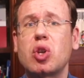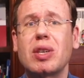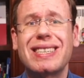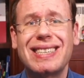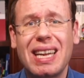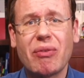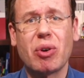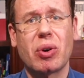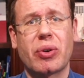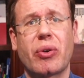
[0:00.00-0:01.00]
should
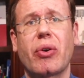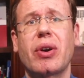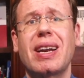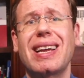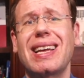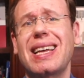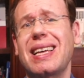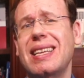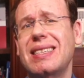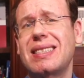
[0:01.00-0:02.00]
never occur
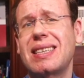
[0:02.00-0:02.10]
is